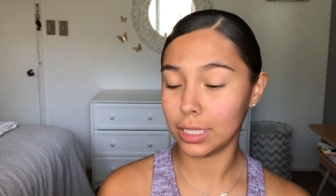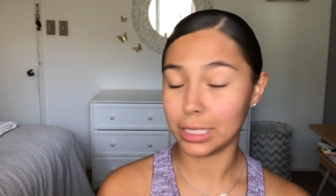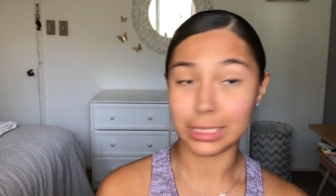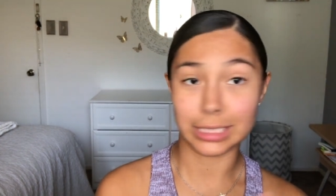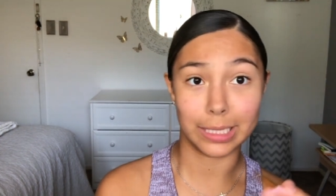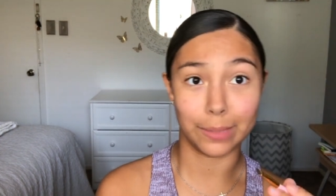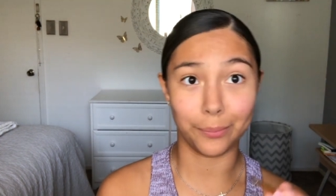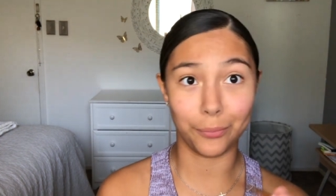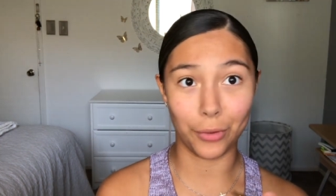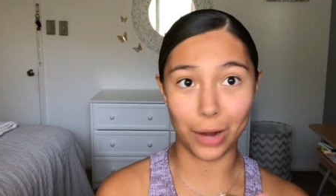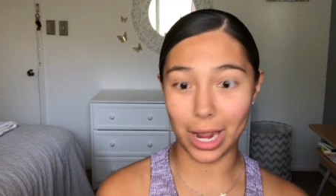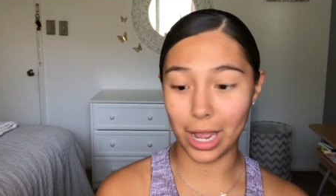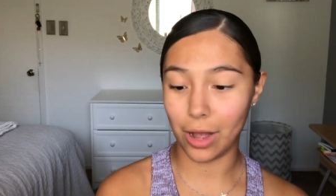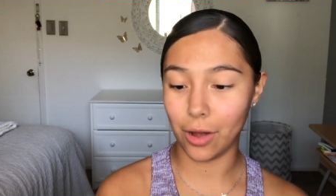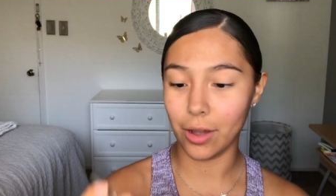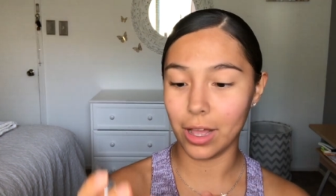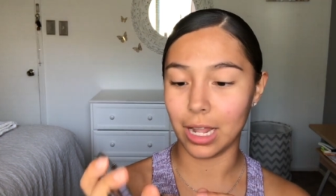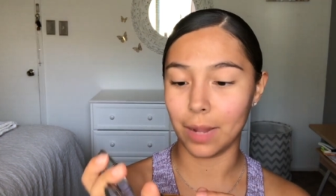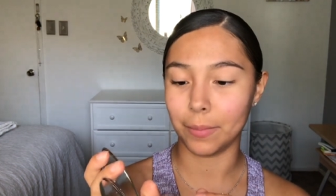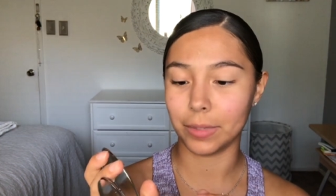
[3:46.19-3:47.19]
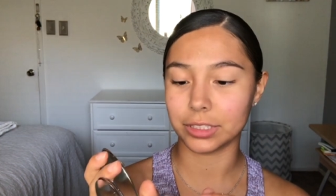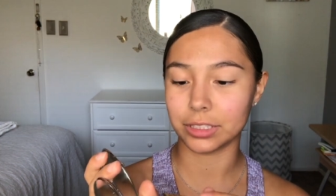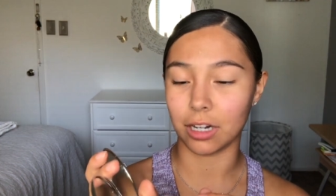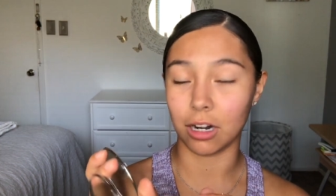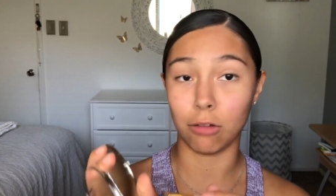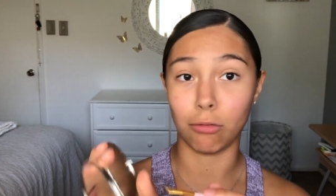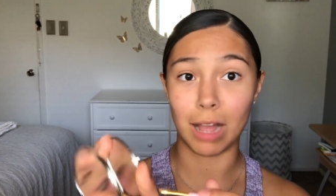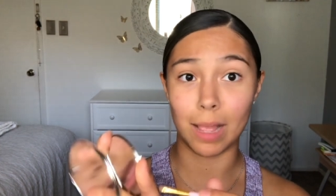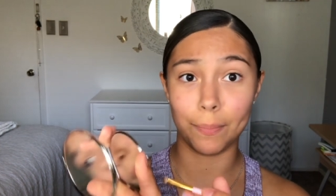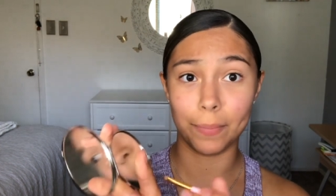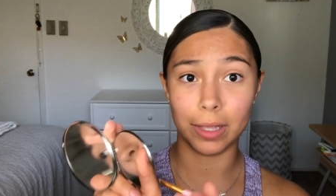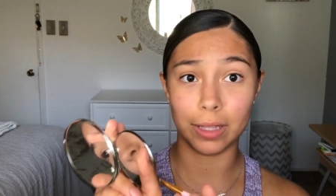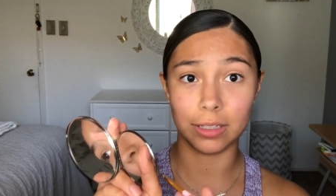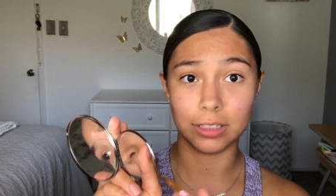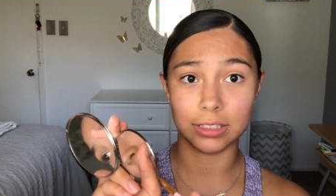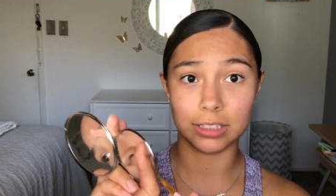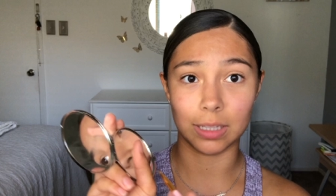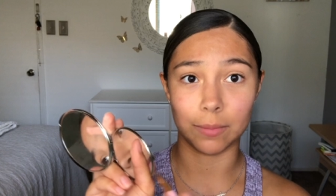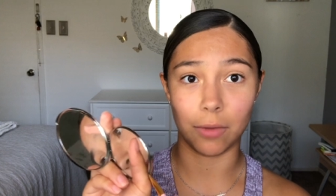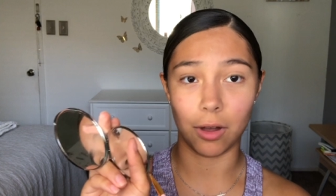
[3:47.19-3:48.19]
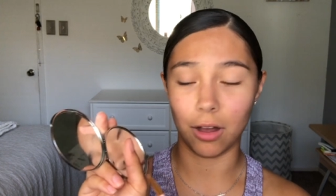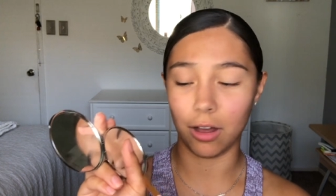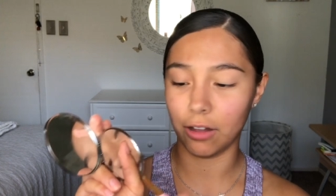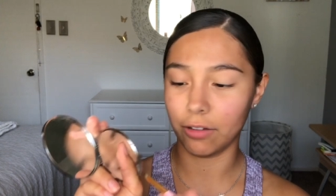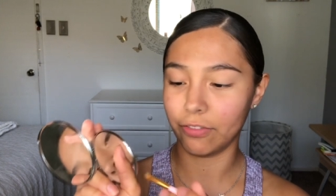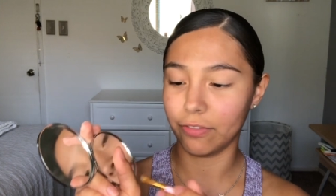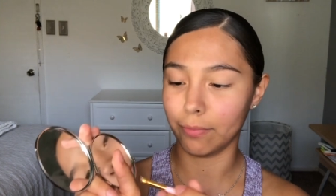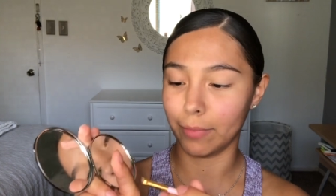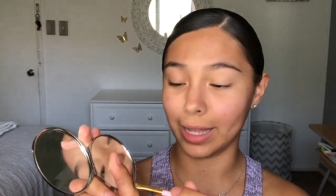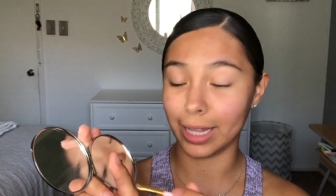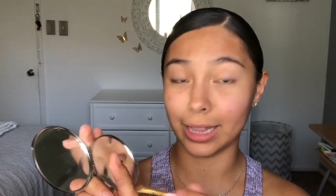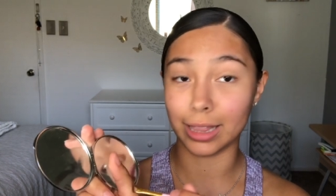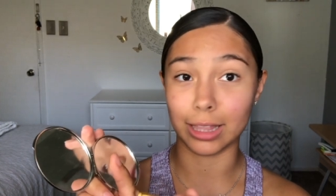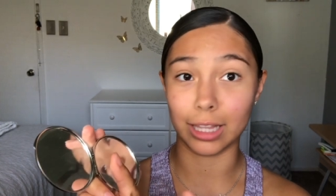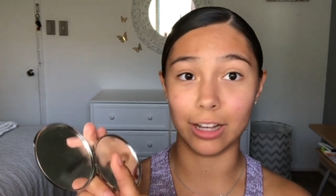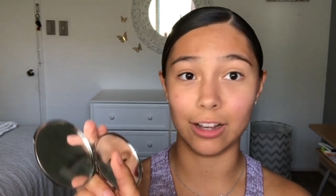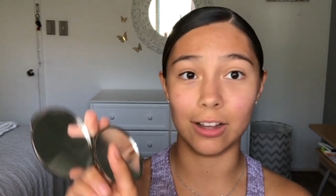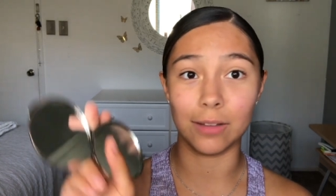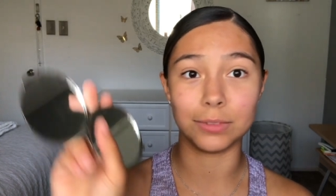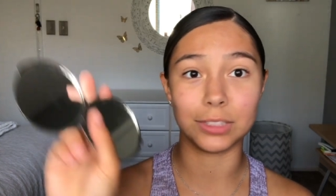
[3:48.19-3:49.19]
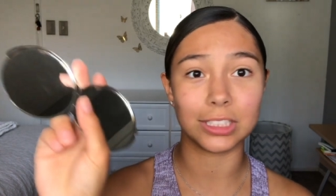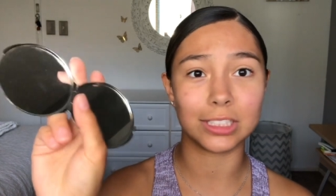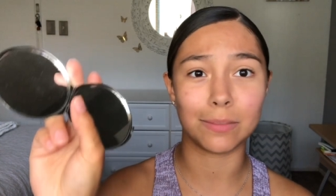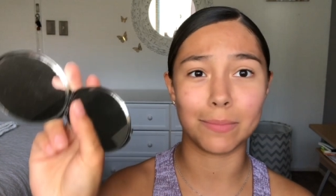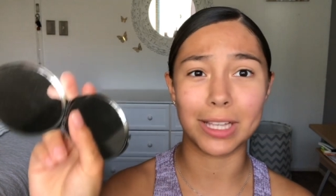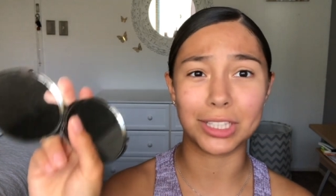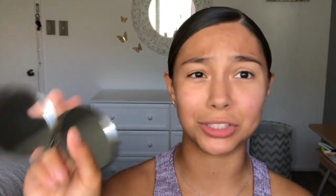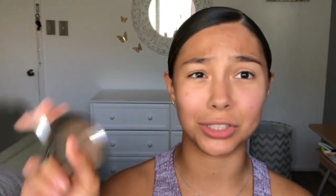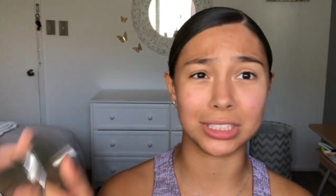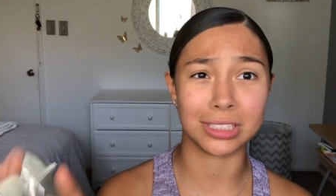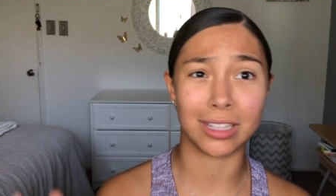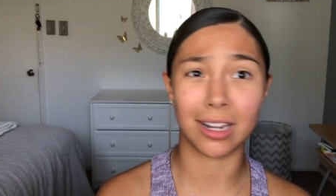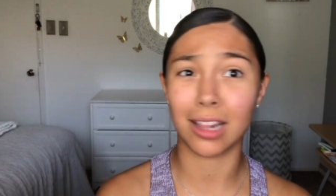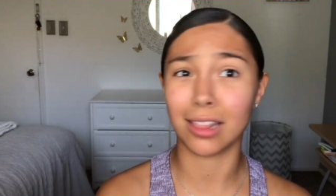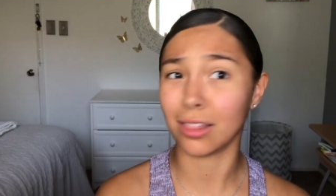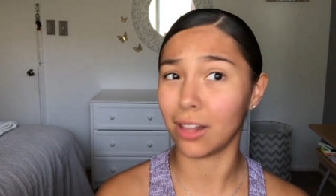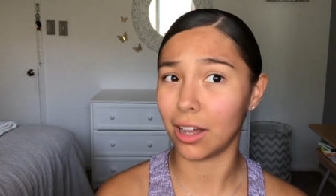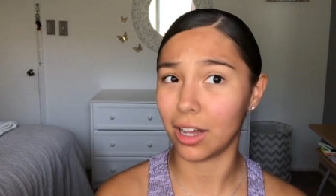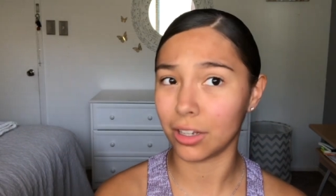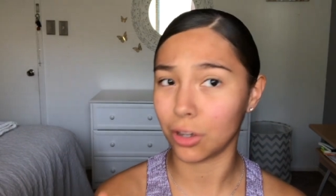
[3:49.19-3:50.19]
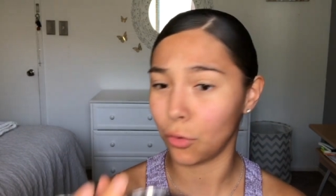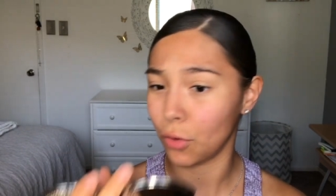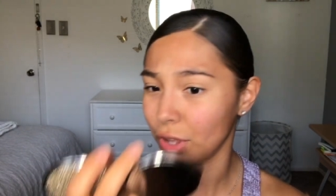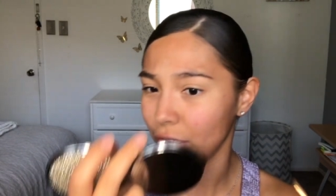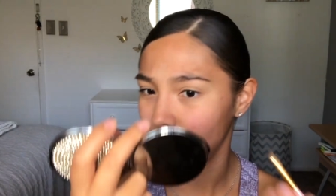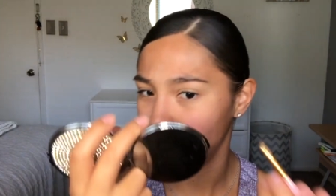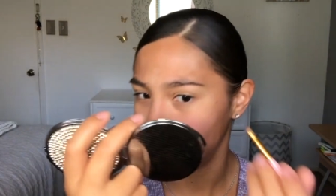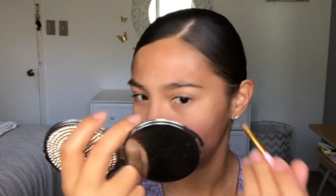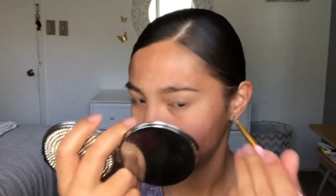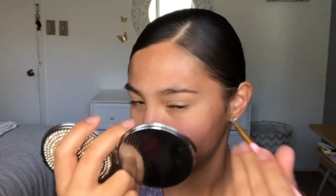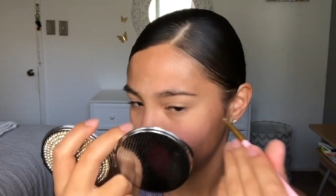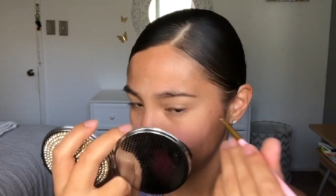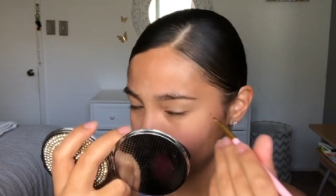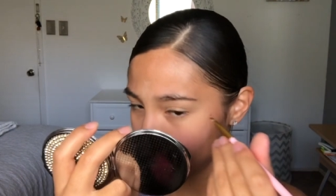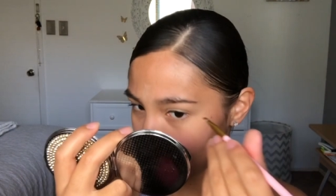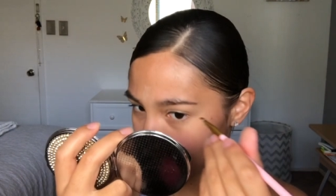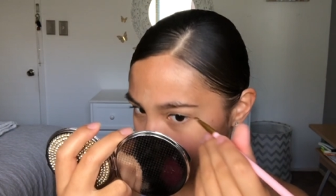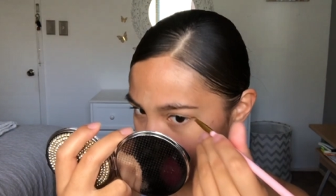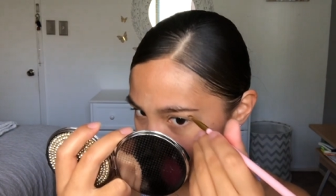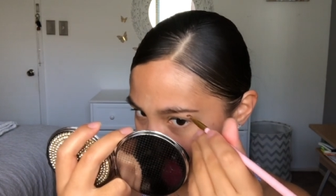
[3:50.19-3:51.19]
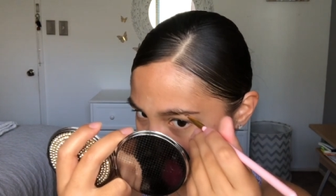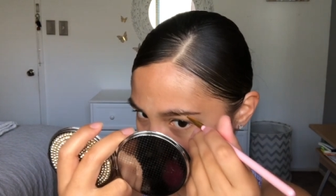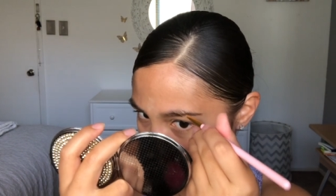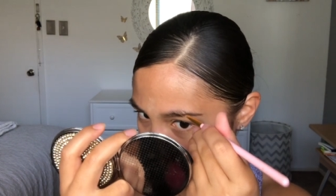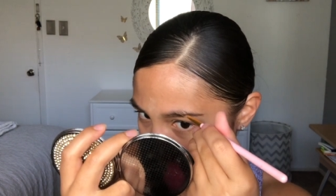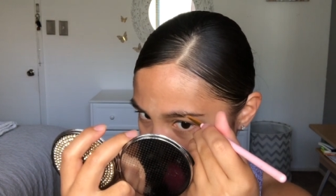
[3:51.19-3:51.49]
dip brow, and I'm just gonna wipe it some off my thumb just to make sure it's not a lot going on. And I'm